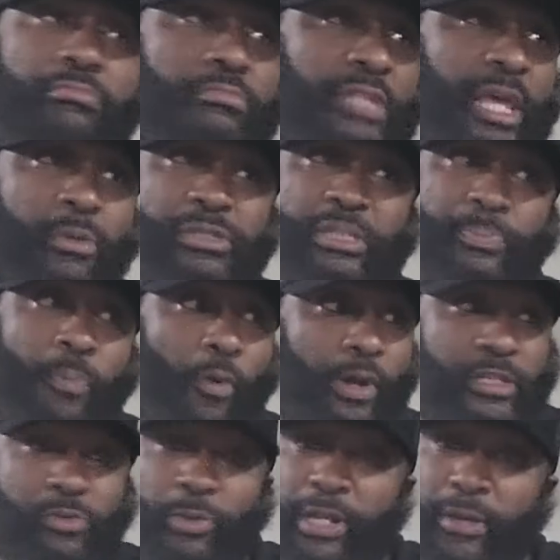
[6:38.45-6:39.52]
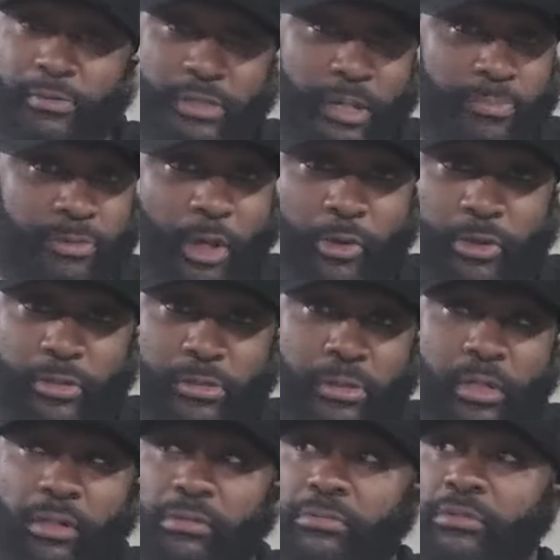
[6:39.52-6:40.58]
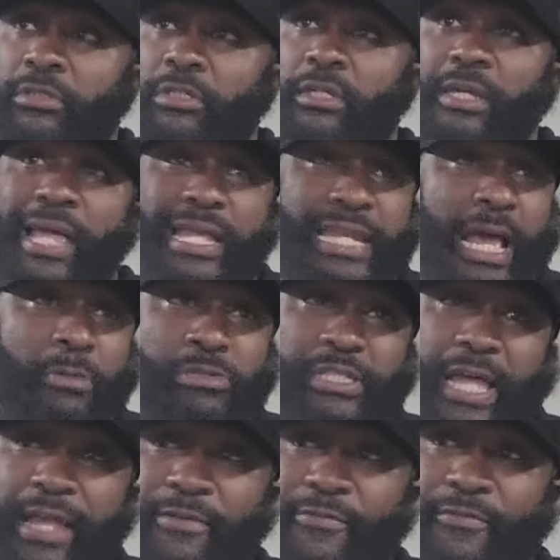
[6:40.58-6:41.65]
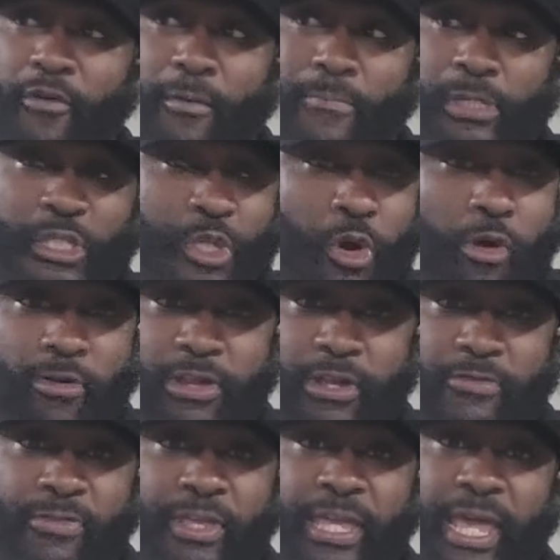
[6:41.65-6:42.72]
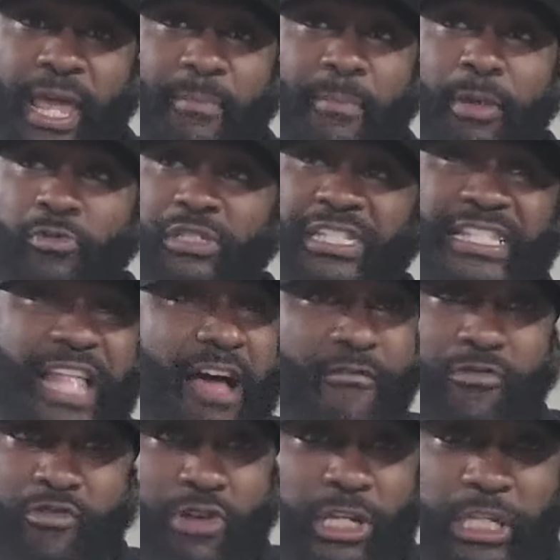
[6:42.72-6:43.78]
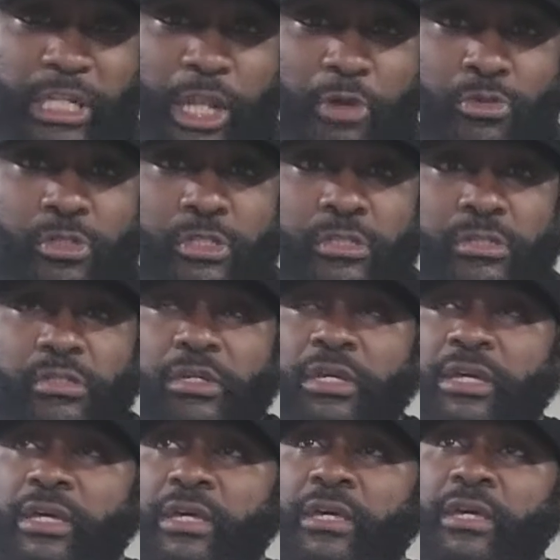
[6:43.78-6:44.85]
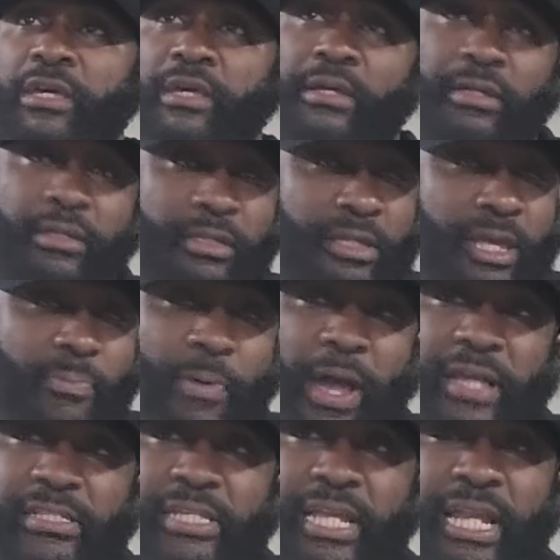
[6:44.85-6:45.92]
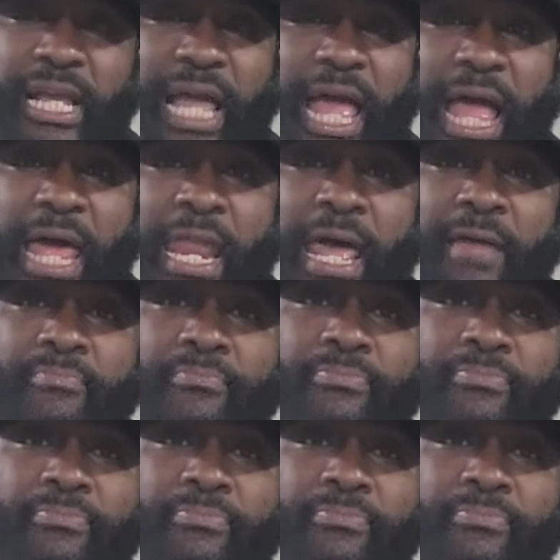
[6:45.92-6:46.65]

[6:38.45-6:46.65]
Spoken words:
There was points where they was up 30, so. And that was like for a majority of the game. It was never really close. They probably saying they could have that.